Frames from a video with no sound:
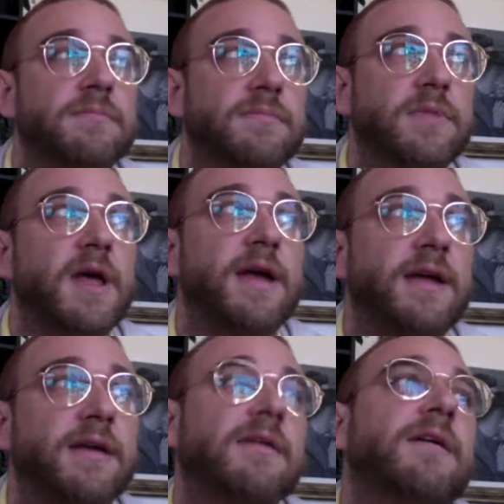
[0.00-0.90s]

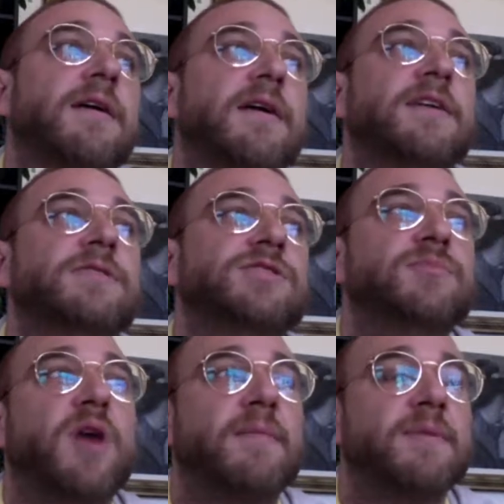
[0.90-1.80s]
Like, she
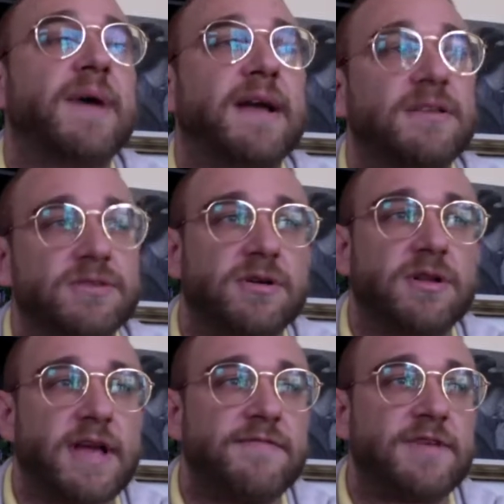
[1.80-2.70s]
brought me back into her
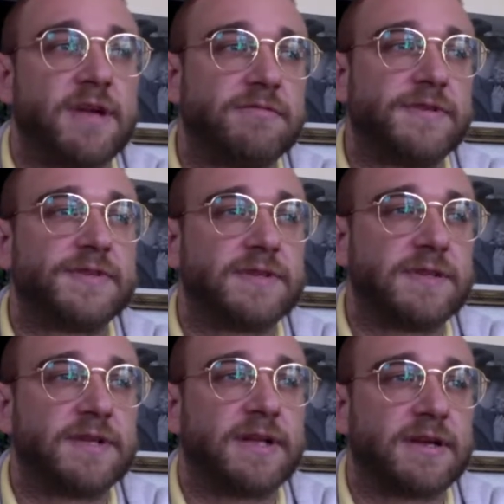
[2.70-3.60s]
life again
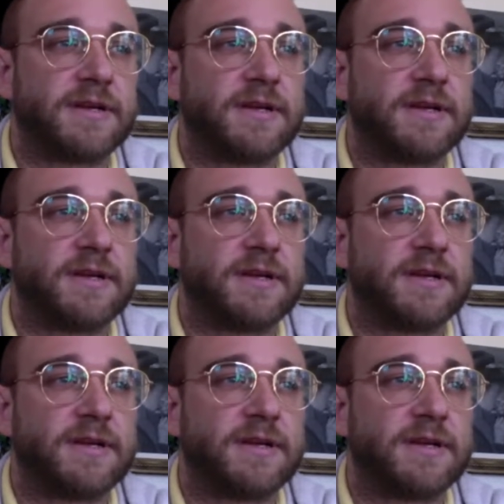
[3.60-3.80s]
recently, like